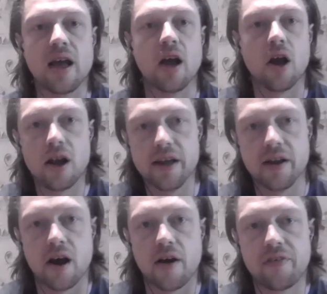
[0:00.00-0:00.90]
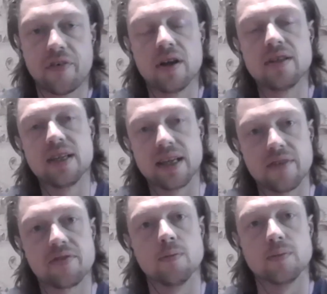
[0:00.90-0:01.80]
early enough to
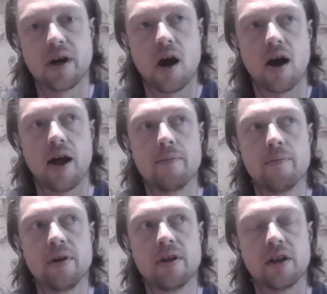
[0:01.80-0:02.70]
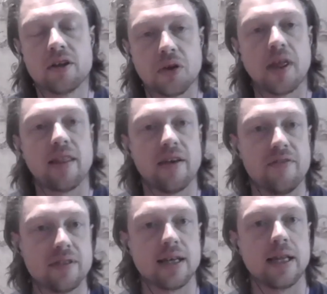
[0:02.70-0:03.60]
give them time so that they're
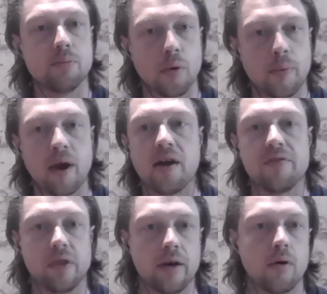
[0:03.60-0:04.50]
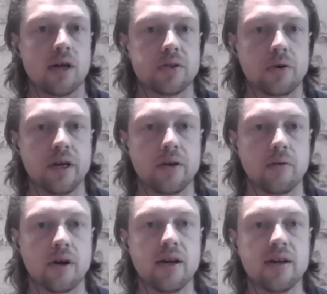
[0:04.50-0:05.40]
physically prepared for their ice hockey career.